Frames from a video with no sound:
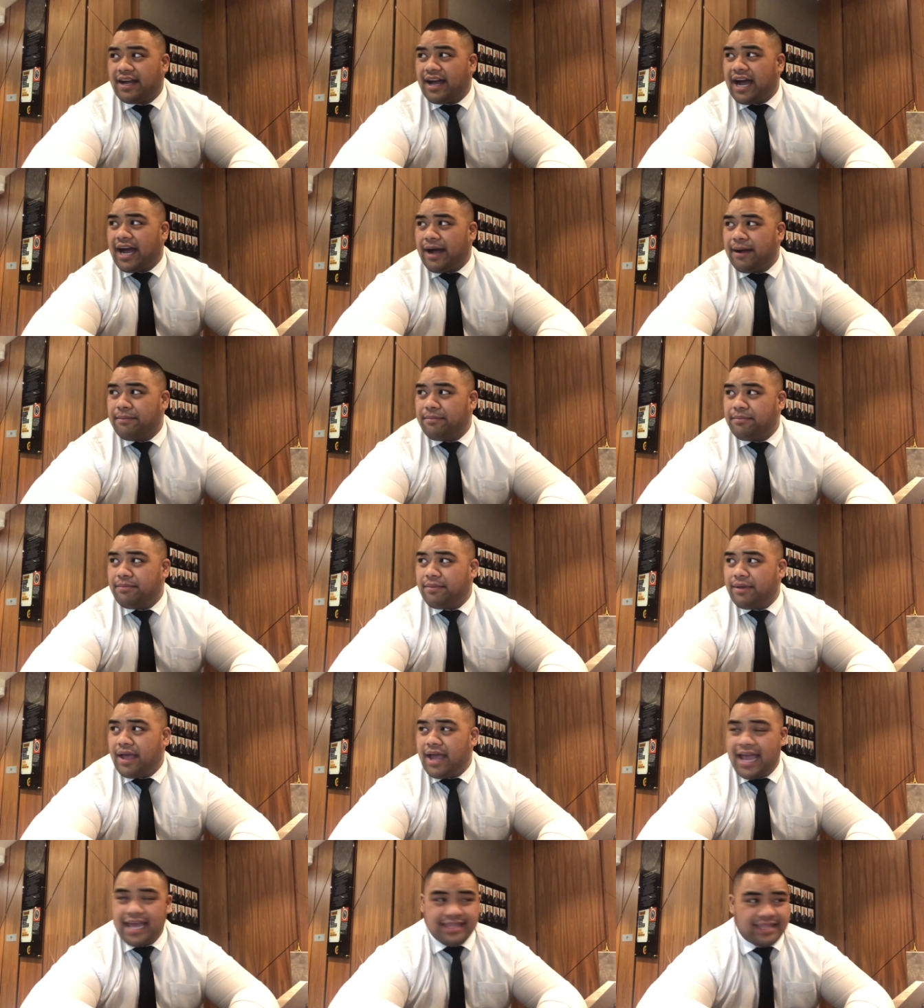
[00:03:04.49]
Um,
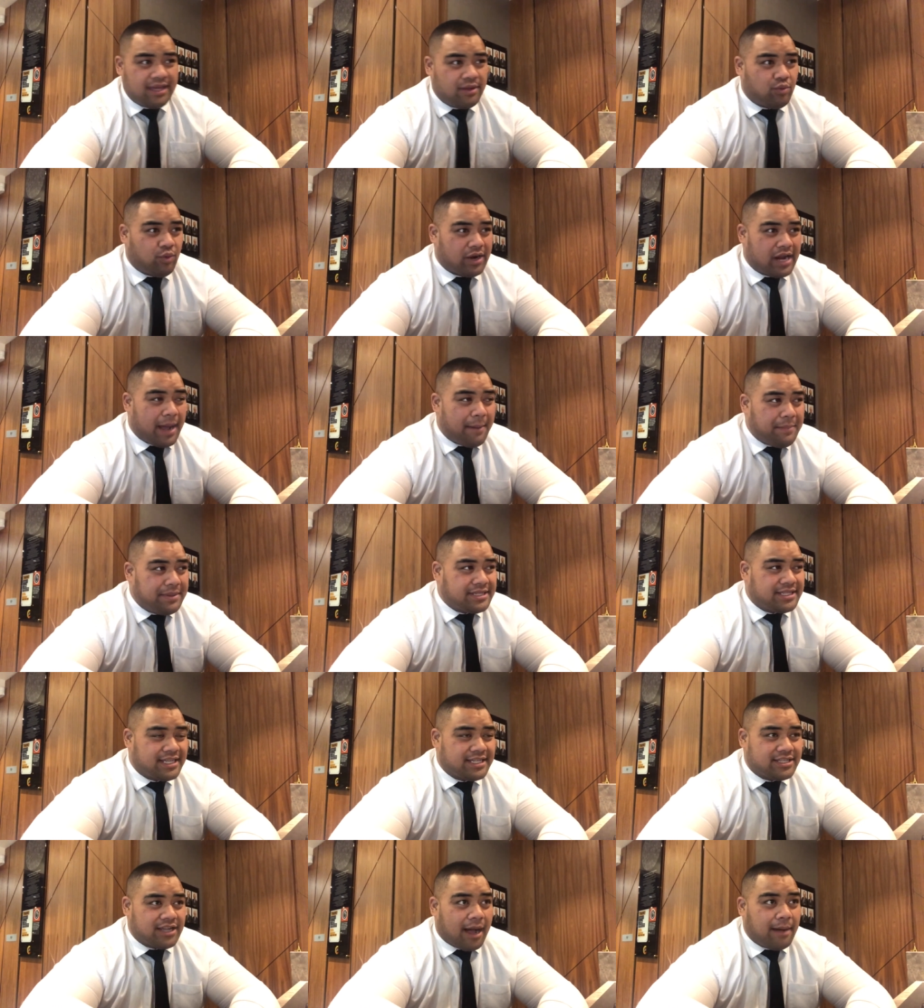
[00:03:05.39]
and then what
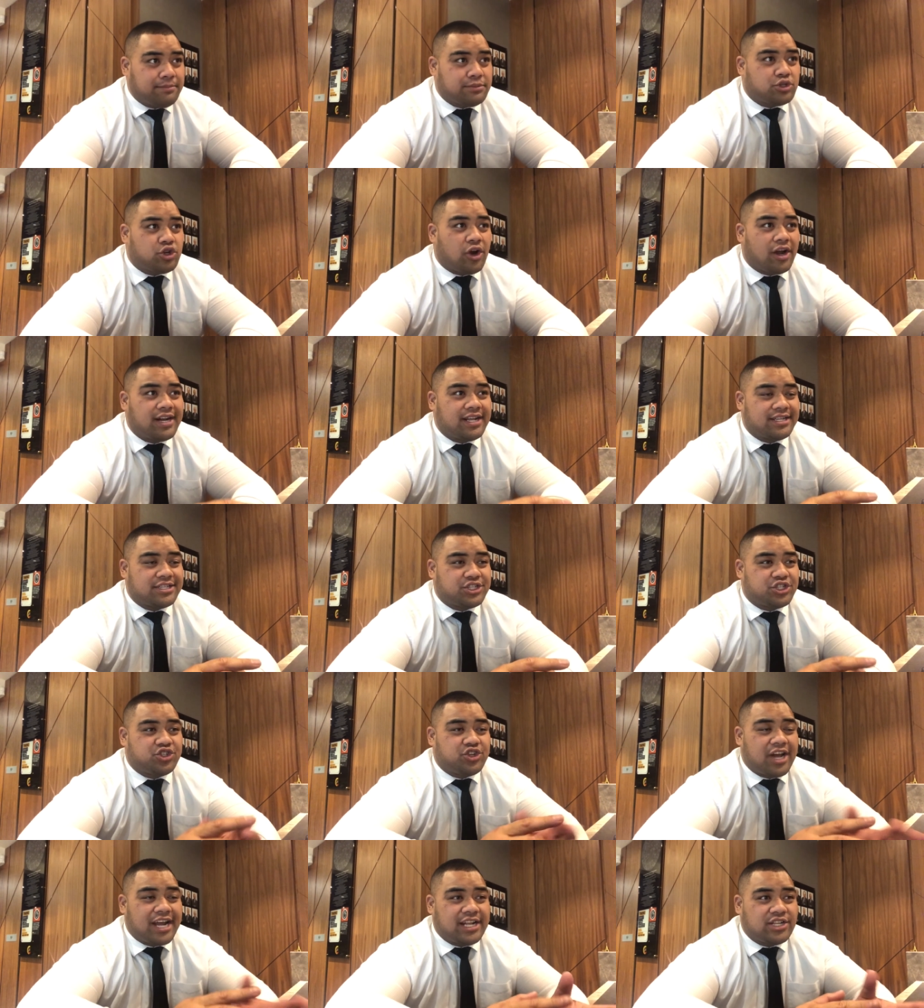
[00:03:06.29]
happens is I'm trying to
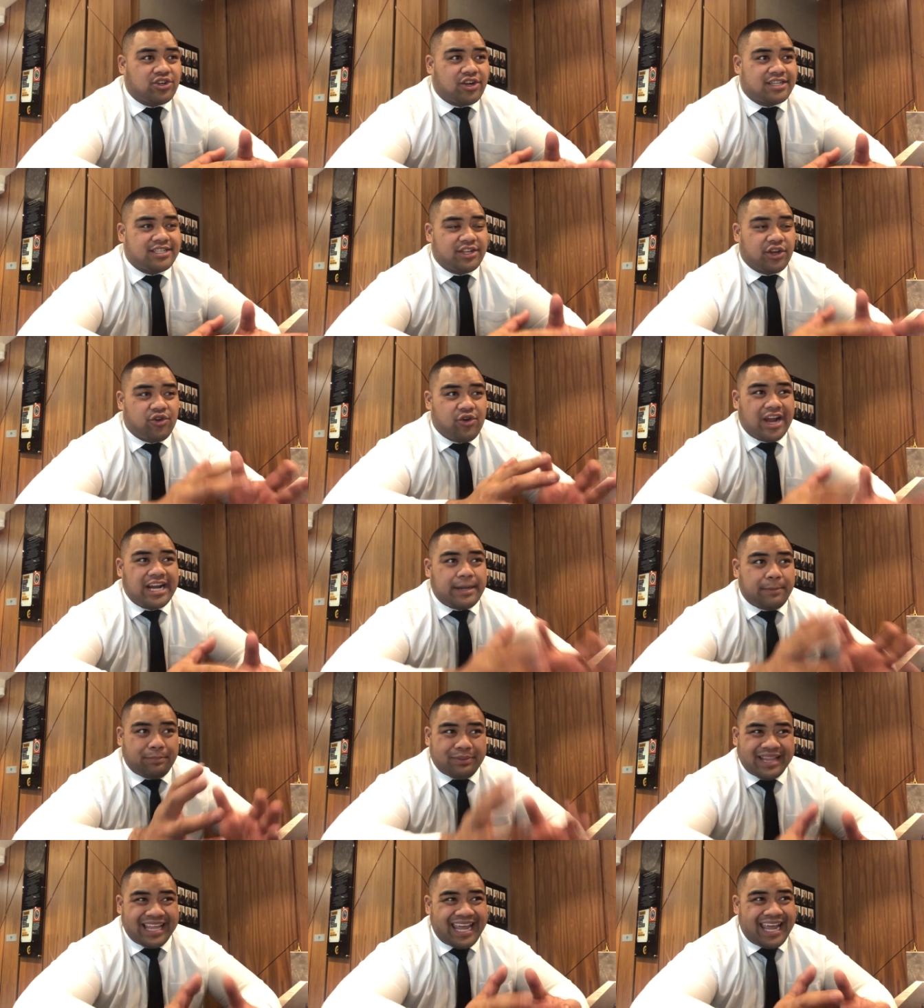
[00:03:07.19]
strategize and create
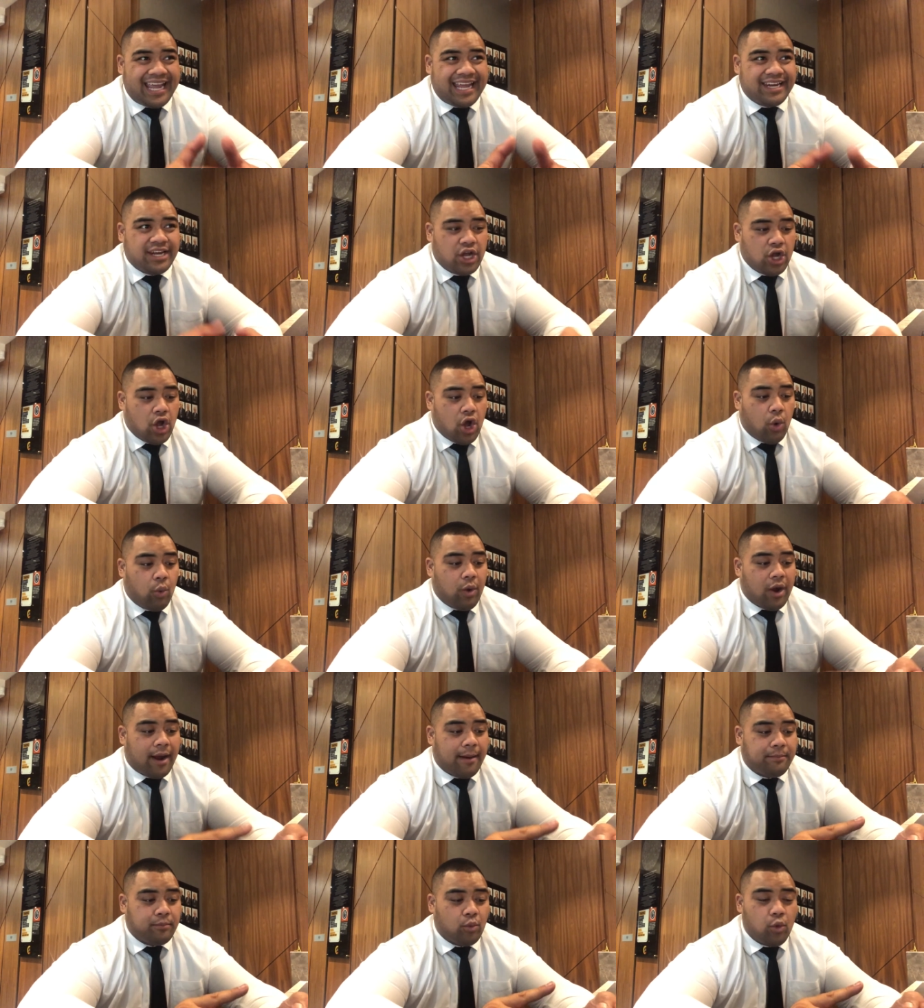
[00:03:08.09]
a plan
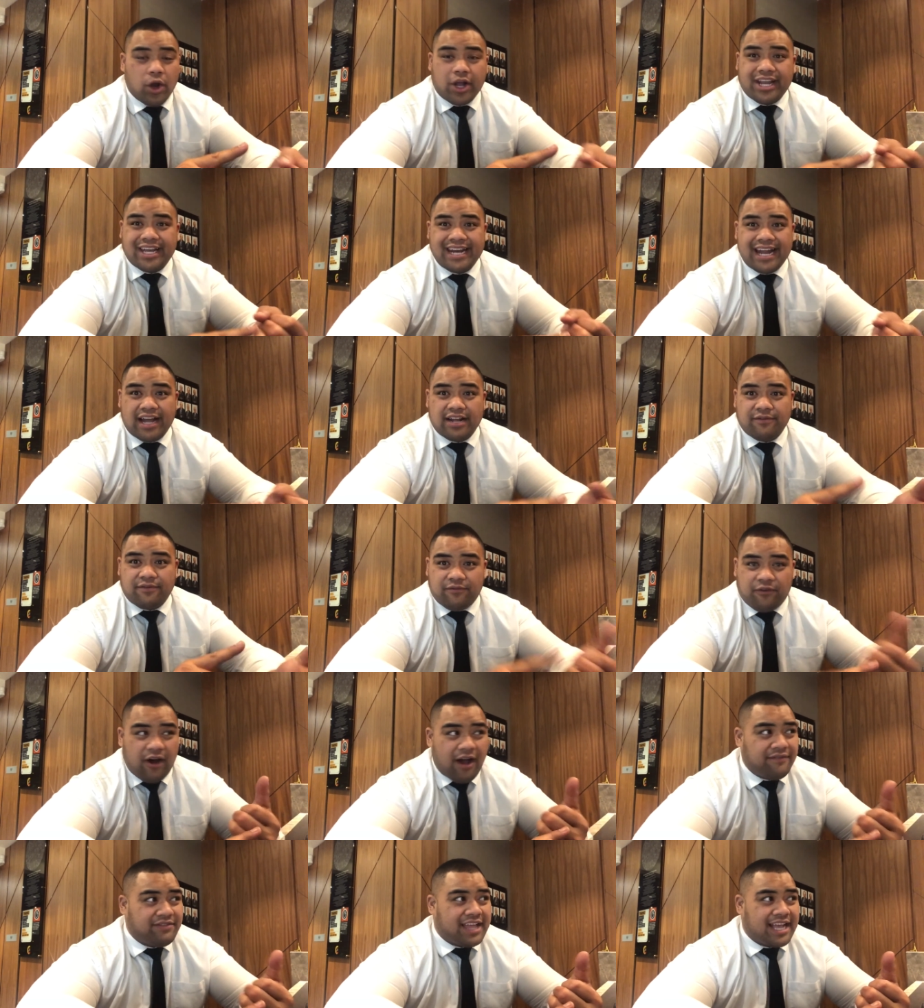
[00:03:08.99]
where I'm working out
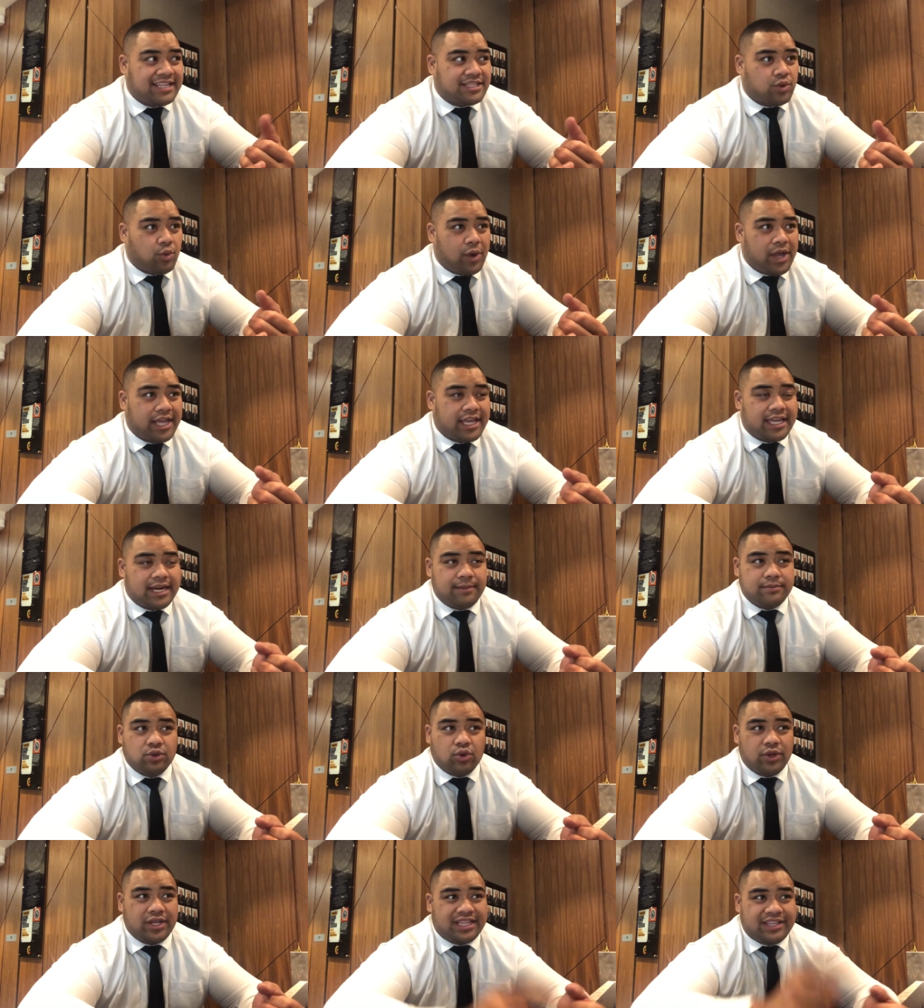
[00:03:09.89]
five days a week and
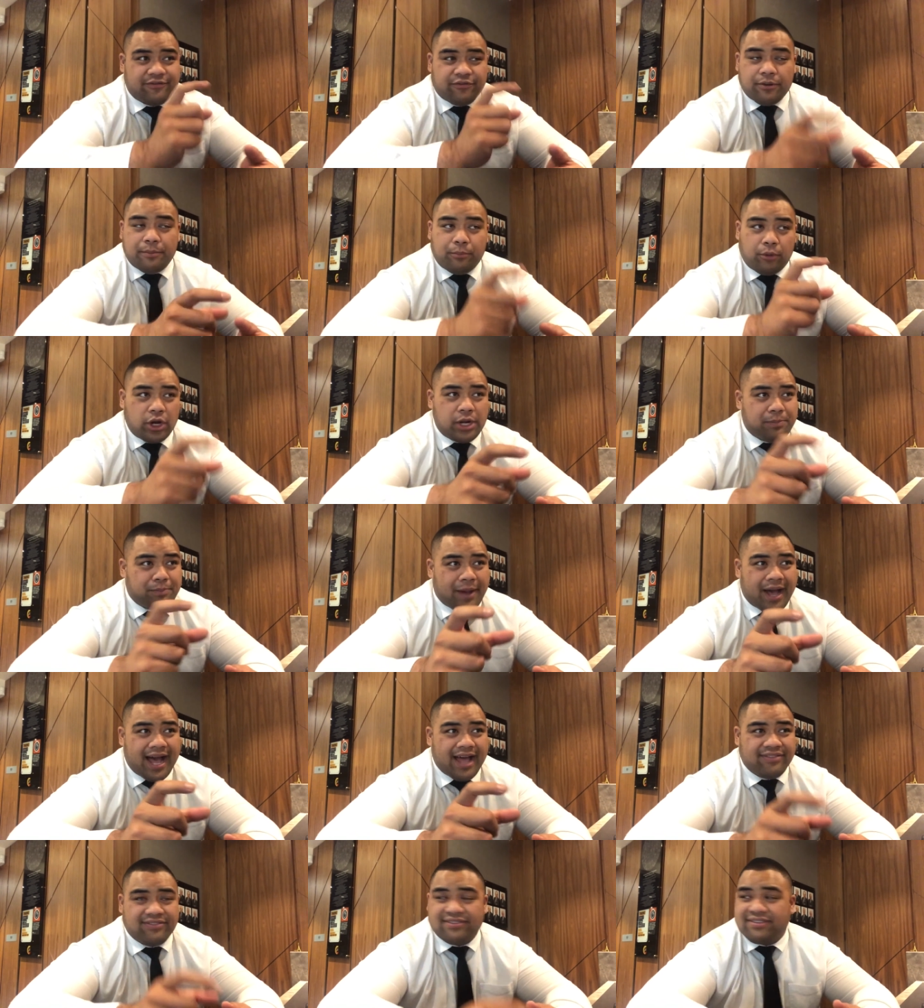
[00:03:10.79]
I'm doing different body
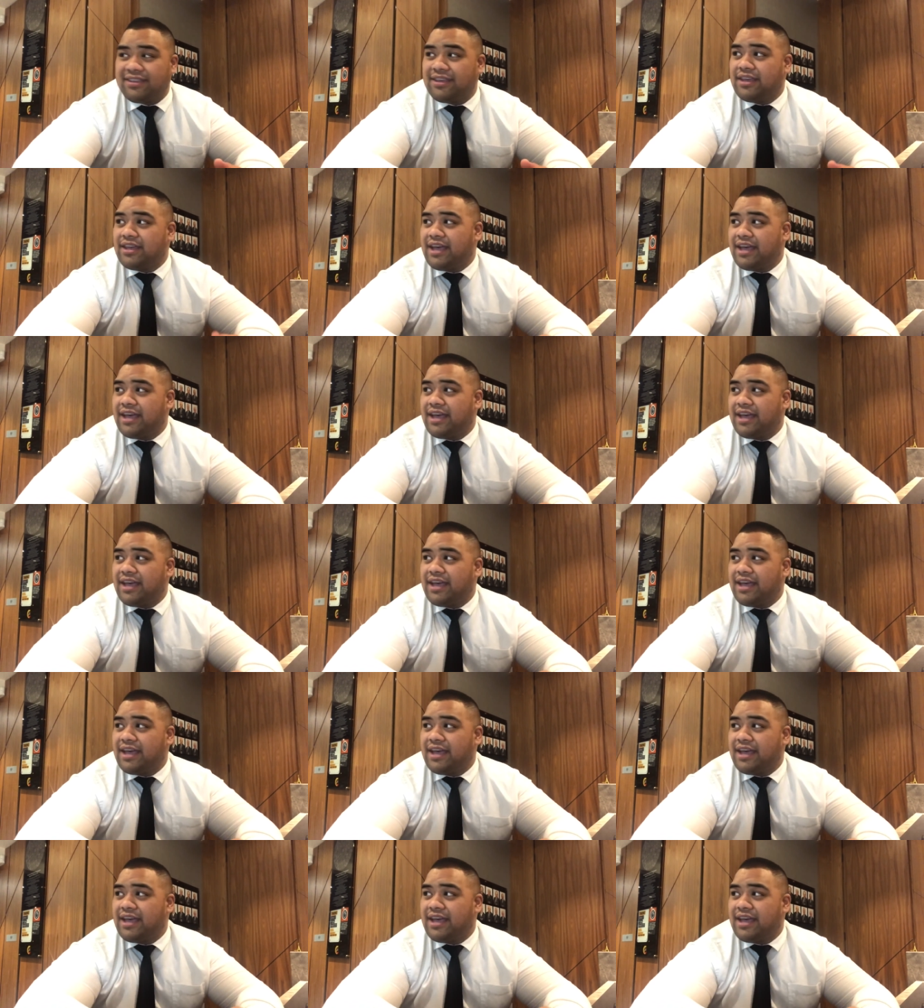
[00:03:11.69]
parts